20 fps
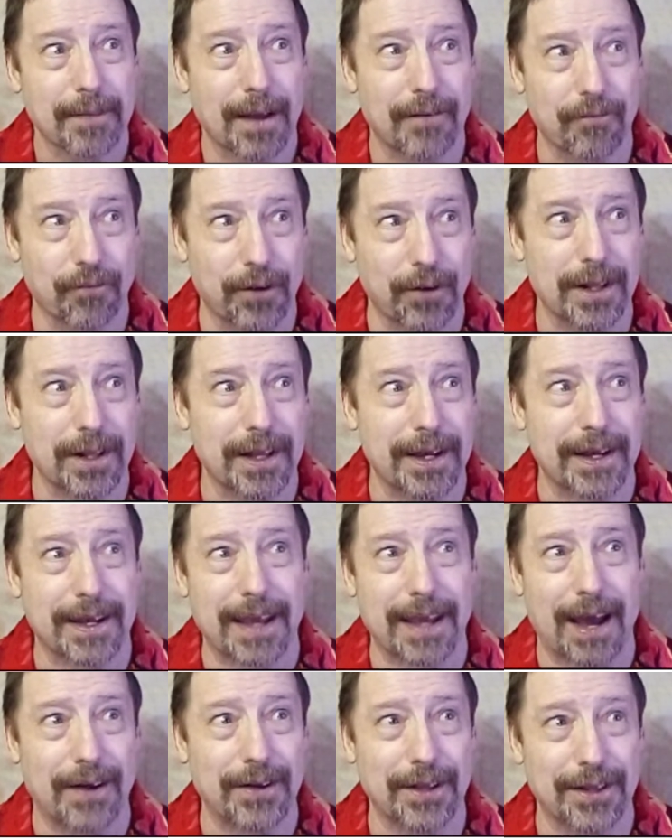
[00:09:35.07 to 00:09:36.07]
really
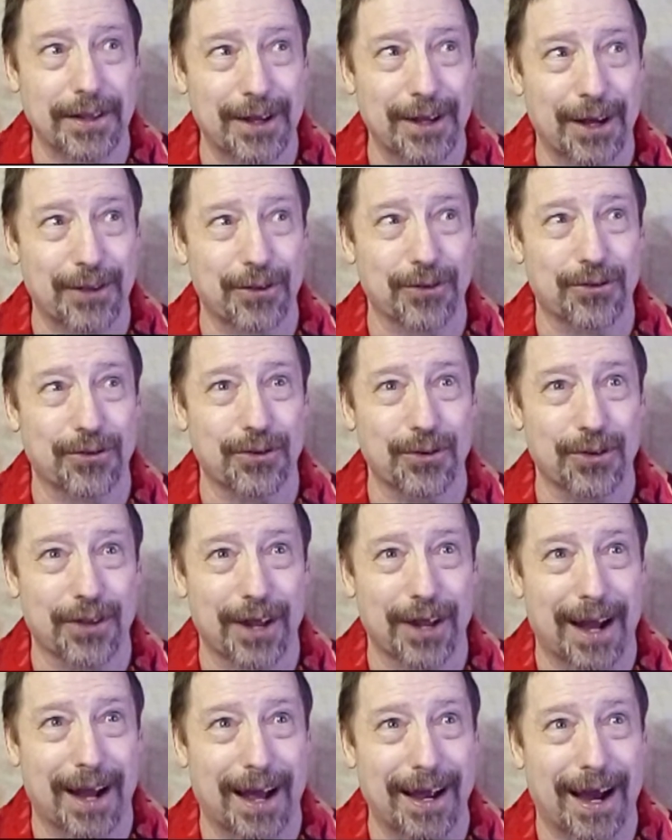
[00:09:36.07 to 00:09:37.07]
counting the other 2
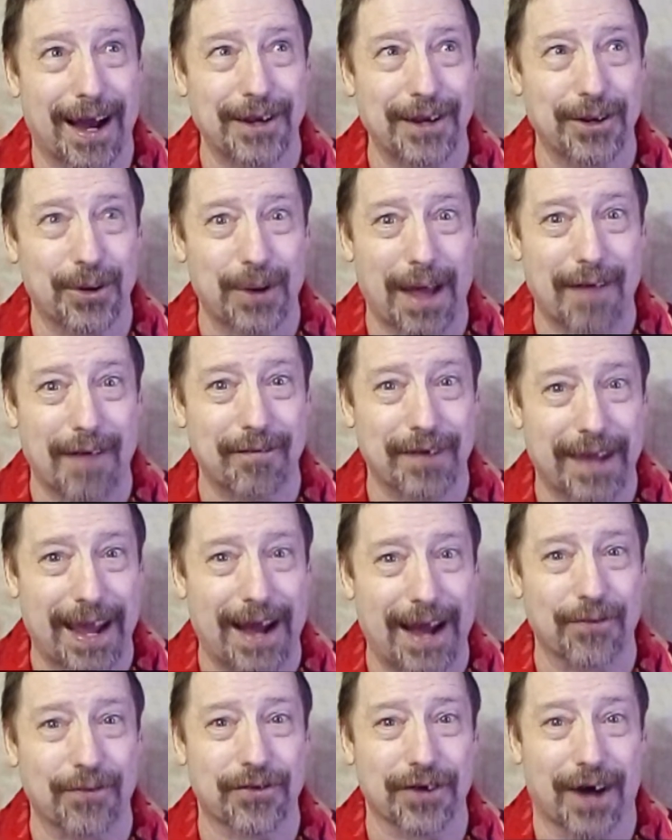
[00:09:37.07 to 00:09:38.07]
that I don't have
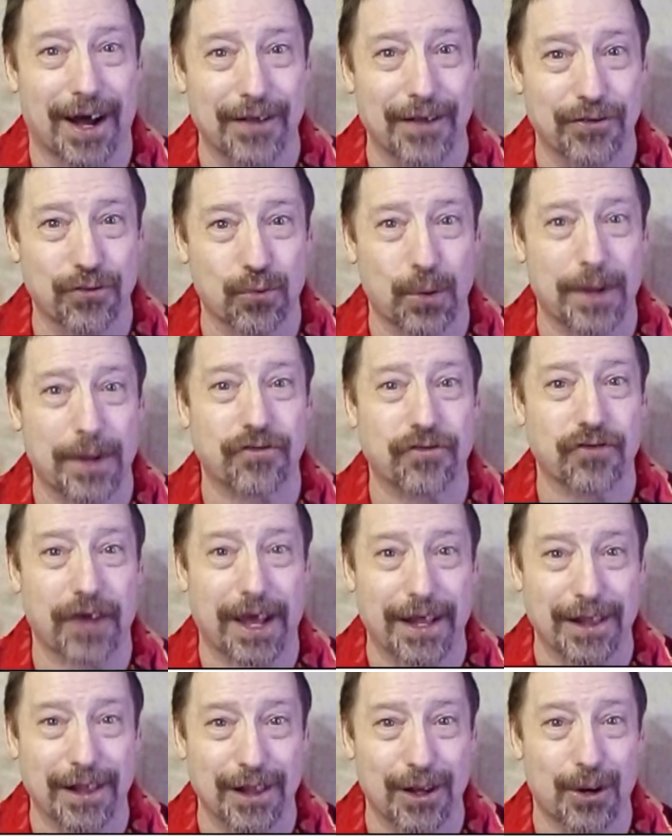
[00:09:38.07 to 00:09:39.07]
accounts on, Twitch
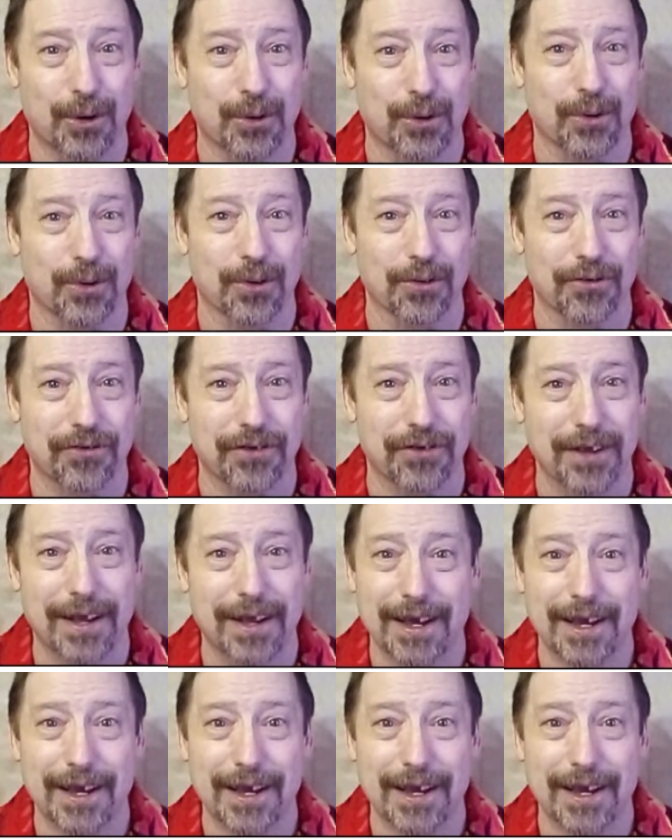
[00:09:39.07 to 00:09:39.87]
and Locals,